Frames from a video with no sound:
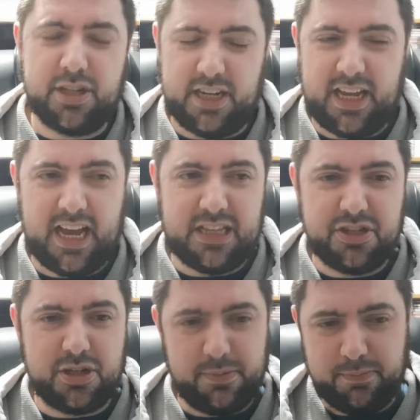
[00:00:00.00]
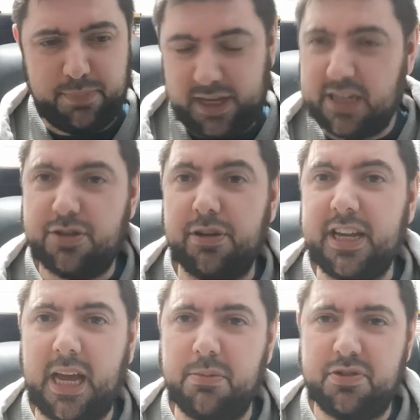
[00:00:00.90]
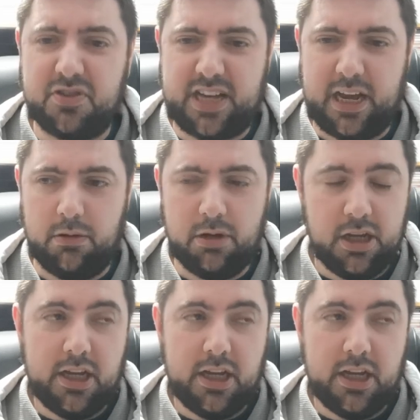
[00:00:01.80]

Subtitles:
and they had some PS3 games for sale,